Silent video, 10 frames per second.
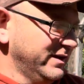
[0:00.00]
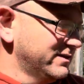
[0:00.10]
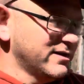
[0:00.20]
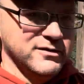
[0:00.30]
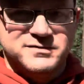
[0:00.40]
the
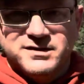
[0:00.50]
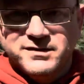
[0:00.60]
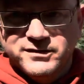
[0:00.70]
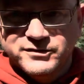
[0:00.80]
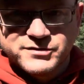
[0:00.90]
colors. I
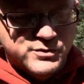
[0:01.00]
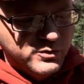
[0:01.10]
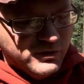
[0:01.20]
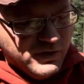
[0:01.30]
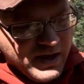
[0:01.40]
think it looks
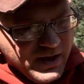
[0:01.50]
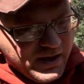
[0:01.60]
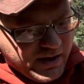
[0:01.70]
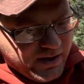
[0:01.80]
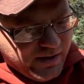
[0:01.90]
cool.
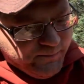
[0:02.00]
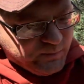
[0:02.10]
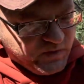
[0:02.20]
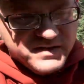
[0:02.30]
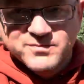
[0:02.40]

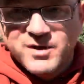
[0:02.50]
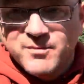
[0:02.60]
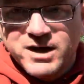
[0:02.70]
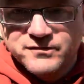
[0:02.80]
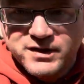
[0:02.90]
These are my
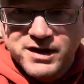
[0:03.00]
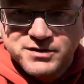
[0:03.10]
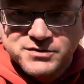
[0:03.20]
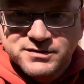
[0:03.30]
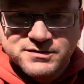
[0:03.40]

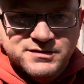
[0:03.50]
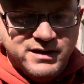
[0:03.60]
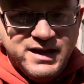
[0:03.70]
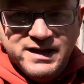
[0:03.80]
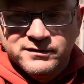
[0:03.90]
modifications.
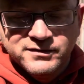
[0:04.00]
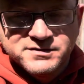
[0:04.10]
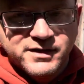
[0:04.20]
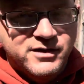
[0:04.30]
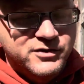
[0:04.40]
Again, it looks
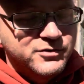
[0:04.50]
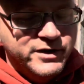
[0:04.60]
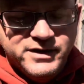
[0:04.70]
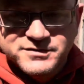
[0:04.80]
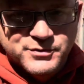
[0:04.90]
like a
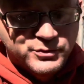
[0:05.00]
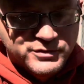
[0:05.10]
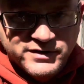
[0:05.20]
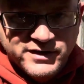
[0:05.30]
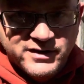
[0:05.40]
grade
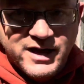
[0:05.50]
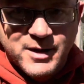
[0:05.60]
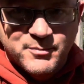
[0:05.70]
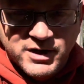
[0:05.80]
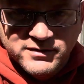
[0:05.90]
schooler did it. I
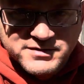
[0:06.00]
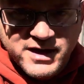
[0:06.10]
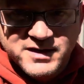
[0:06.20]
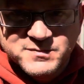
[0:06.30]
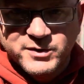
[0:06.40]

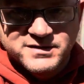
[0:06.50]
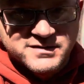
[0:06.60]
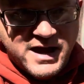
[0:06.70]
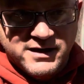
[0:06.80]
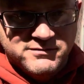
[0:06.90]
apologize, but it's
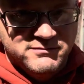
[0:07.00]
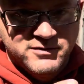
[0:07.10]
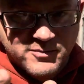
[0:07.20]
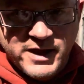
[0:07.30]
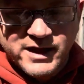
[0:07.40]
not
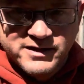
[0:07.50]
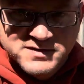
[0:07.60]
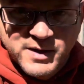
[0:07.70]
your pack, it's my